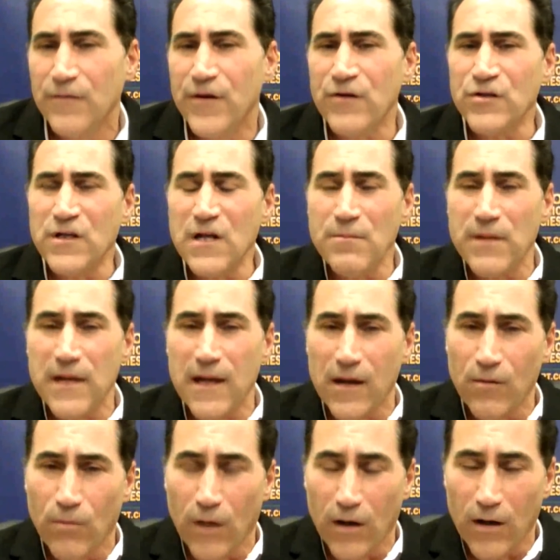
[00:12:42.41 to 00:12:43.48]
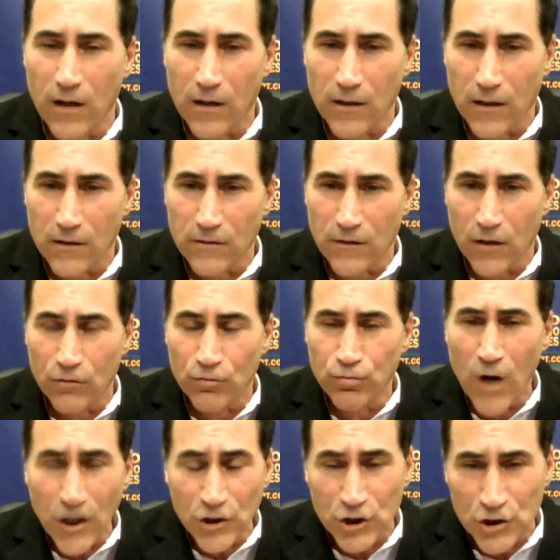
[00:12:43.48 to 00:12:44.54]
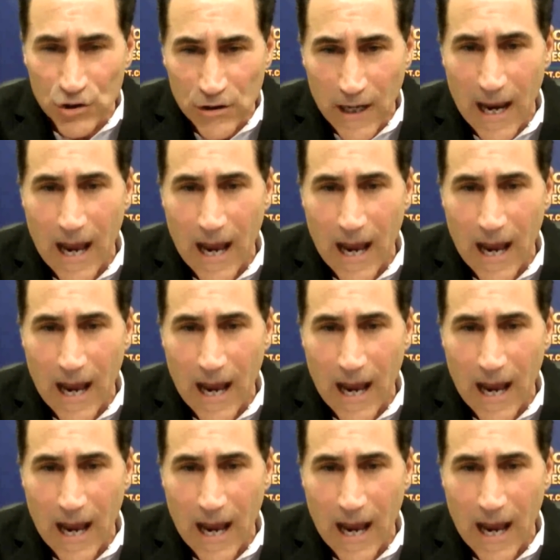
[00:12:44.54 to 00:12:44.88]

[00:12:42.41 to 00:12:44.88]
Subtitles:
There's going to be a rush